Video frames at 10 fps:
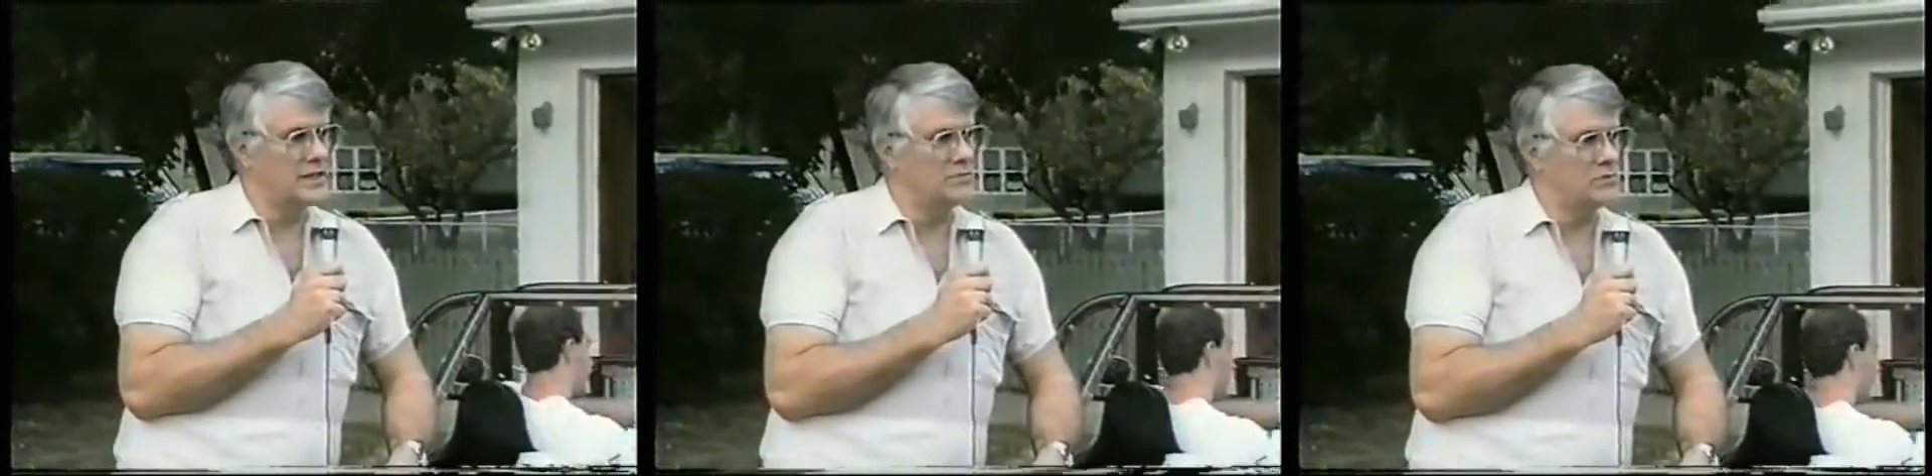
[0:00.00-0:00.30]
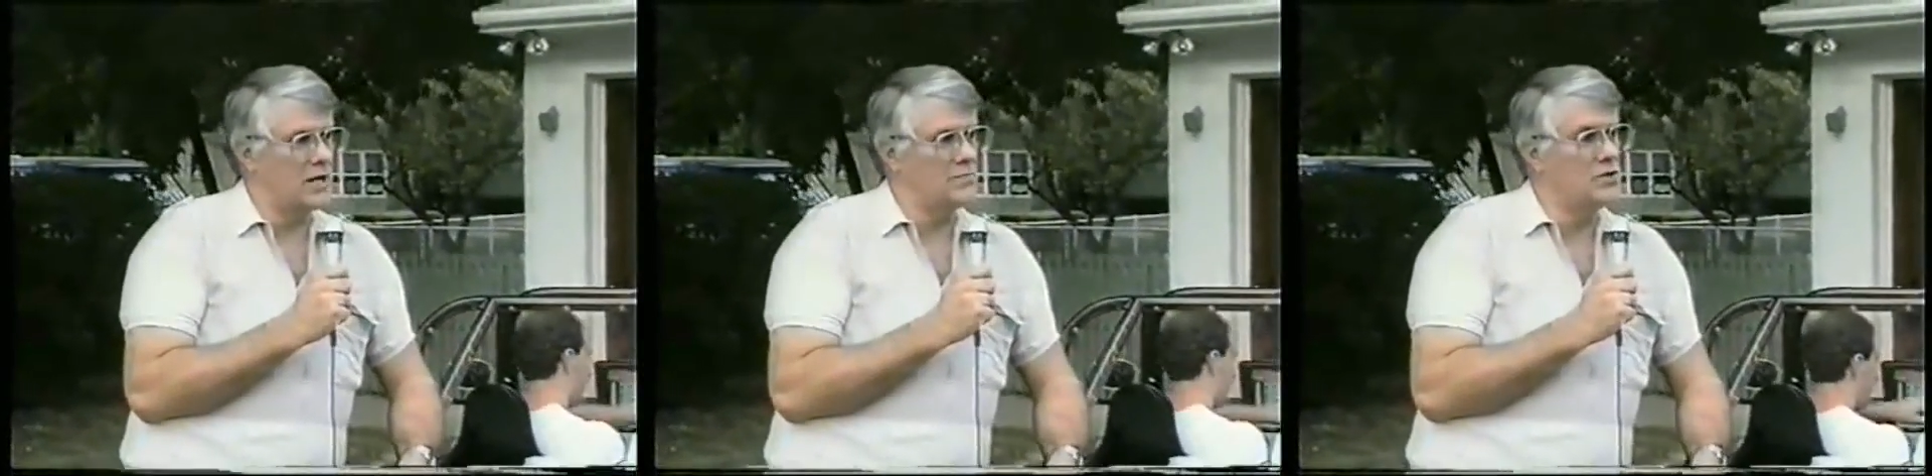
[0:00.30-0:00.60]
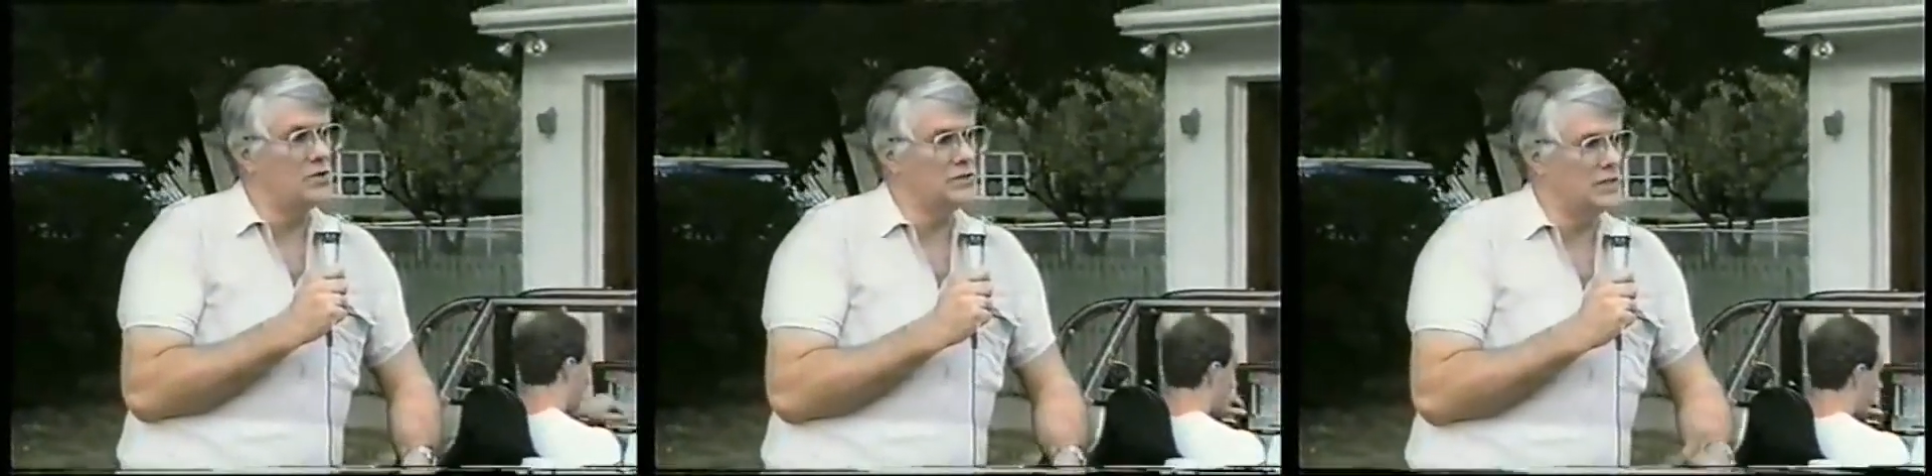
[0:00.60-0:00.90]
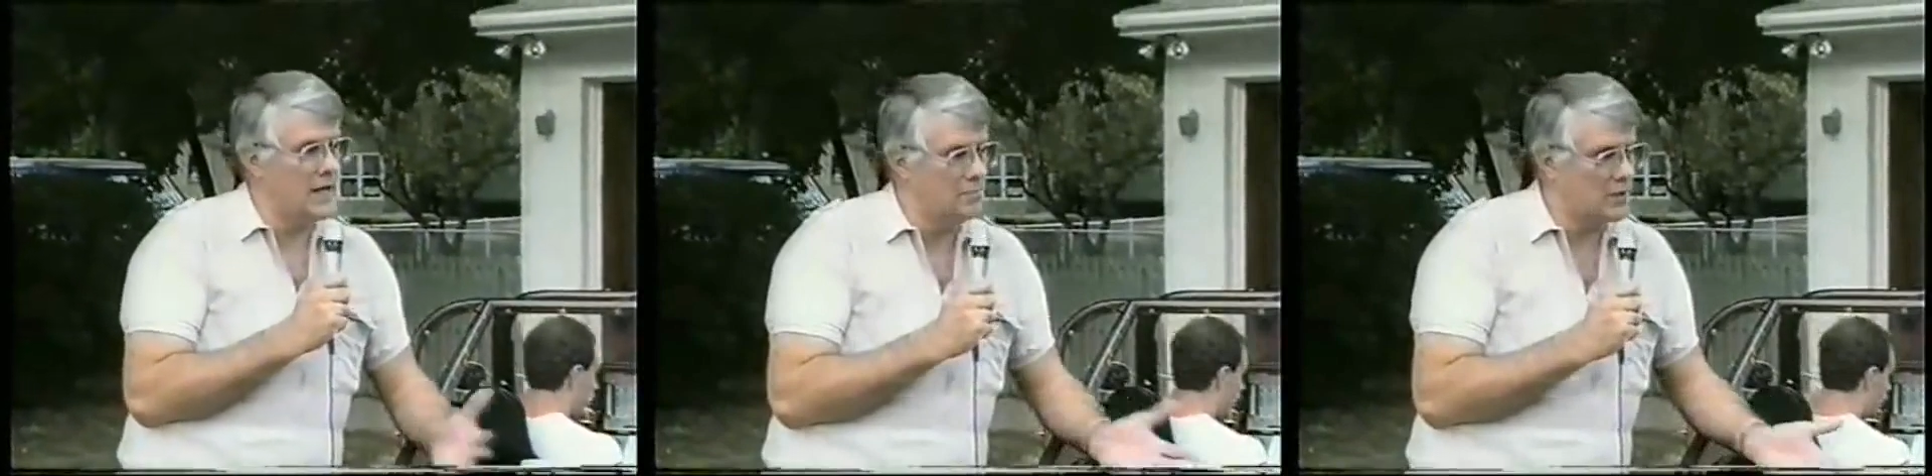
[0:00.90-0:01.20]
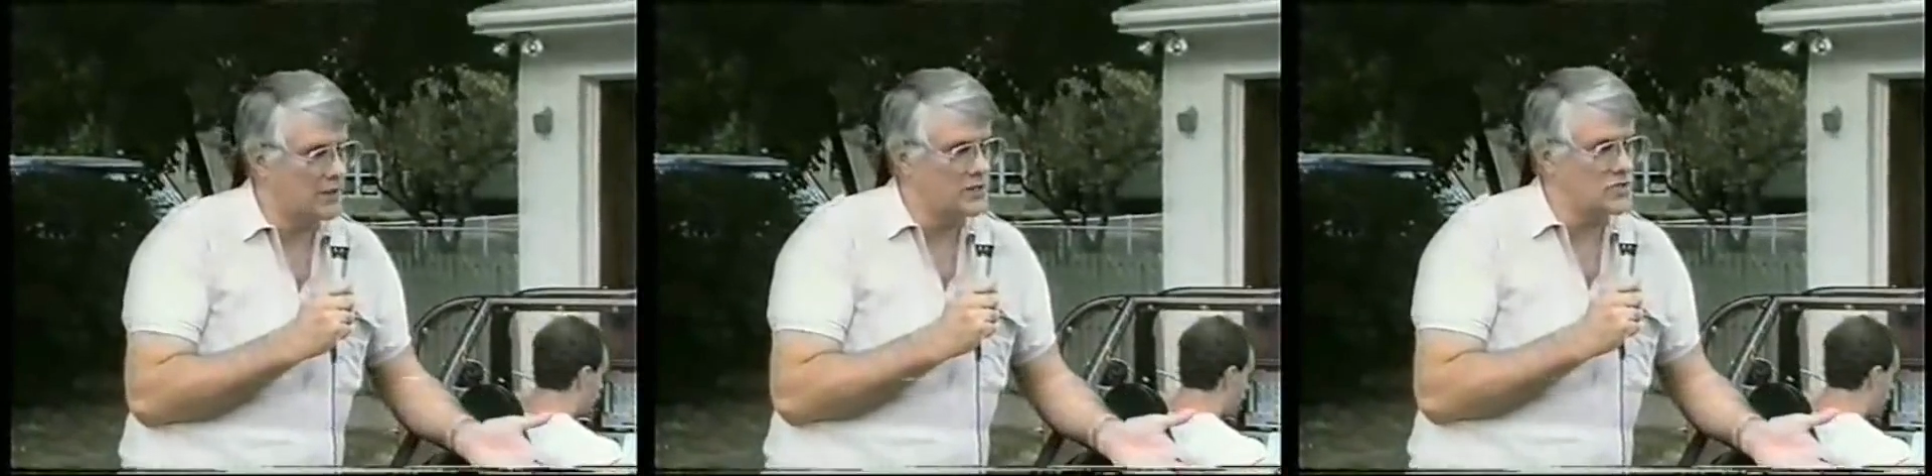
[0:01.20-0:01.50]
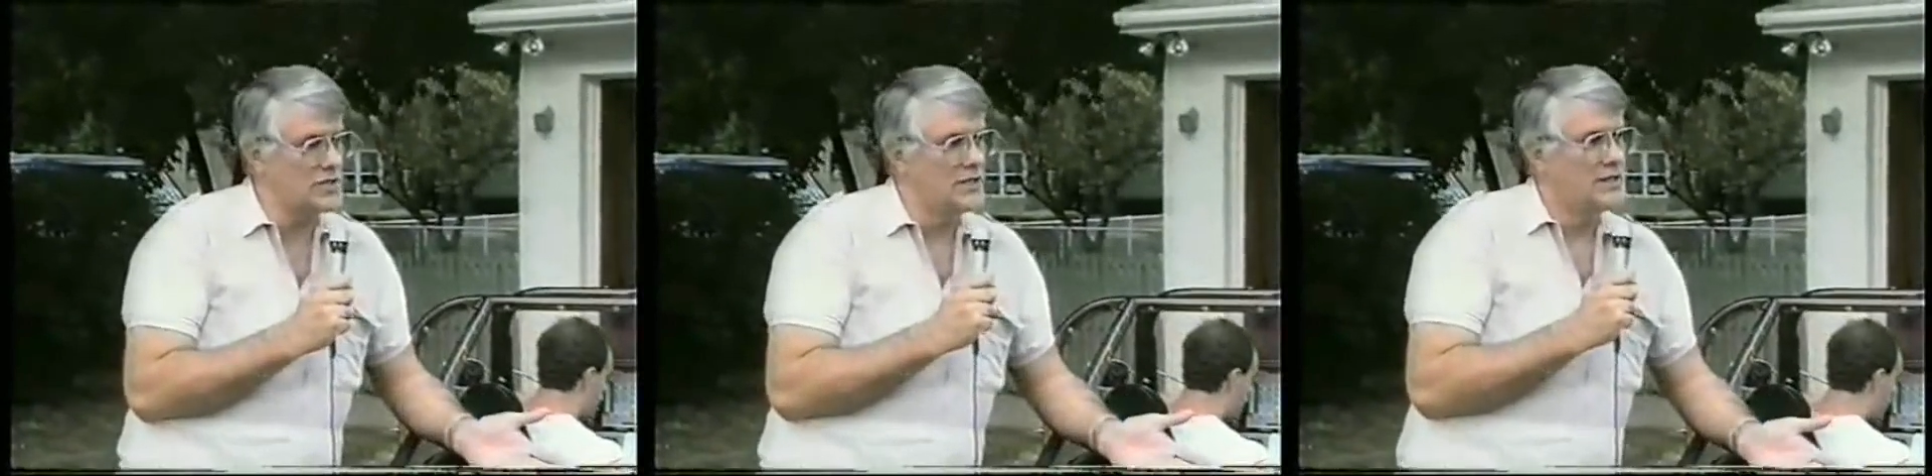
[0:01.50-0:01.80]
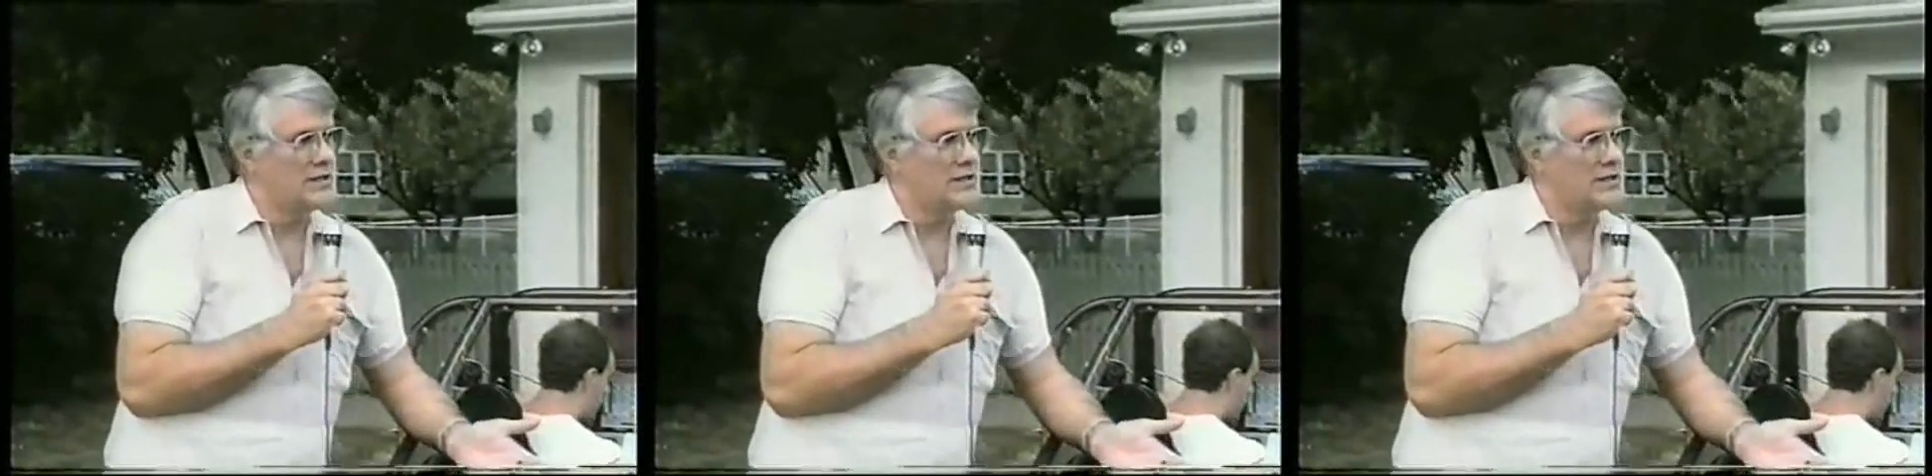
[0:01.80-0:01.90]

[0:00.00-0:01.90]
same time using the application